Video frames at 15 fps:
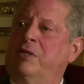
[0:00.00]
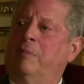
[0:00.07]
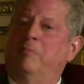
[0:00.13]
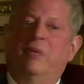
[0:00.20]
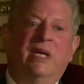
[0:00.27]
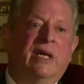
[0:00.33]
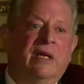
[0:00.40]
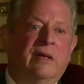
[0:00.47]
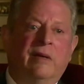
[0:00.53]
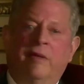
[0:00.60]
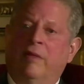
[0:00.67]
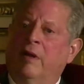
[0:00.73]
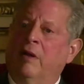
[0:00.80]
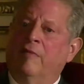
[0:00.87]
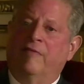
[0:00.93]
to bend
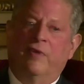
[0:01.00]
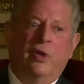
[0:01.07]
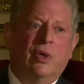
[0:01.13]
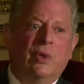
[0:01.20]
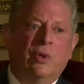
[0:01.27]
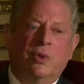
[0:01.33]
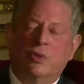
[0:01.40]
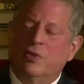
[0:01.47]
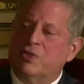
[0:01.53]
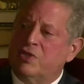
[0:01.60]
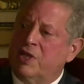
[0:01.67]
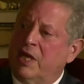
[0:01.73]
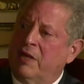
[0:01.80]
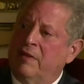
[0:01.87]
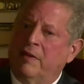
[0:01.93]
their views
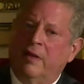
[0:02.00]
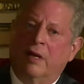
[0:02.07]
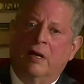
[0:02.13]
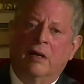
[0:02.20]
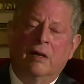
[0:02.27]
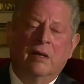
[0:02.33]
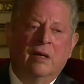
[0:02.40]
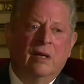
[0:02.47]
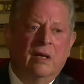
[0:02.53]
and their